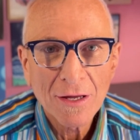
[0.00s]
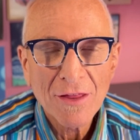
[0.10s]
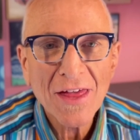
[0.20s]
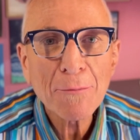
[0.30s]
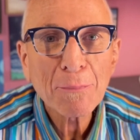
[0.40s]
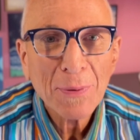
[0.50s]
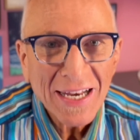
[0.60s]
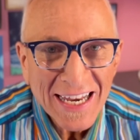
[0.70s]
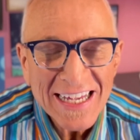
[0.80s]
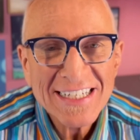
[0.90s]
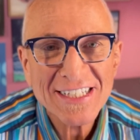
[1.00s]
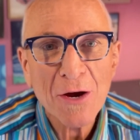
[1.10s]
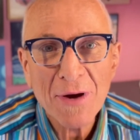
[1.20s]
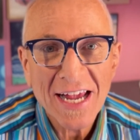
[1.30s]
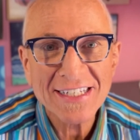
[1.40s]
then please
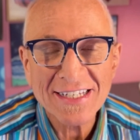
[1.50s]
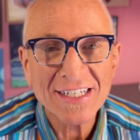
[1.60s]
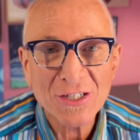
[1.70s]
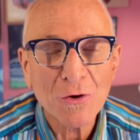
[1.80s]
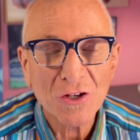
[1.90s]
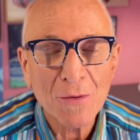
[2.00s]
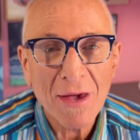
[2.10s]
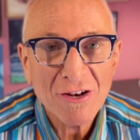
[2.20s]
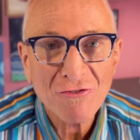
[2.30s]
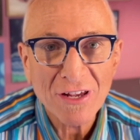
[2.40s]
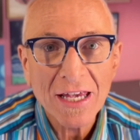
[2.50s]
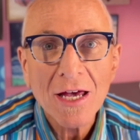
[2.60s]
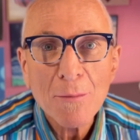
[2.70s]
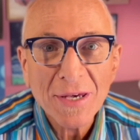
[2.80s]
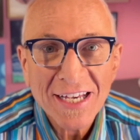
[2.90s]
donate to this documentary
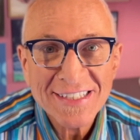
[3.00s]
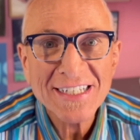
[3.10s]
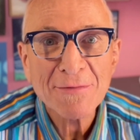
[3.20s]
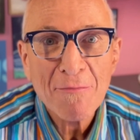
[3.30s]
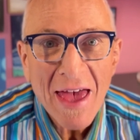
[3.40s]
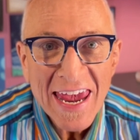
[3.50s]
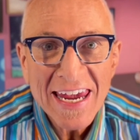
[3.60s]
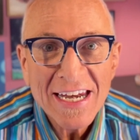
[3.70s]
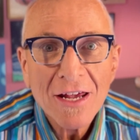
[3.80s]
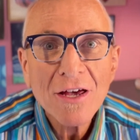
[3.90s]
because it's made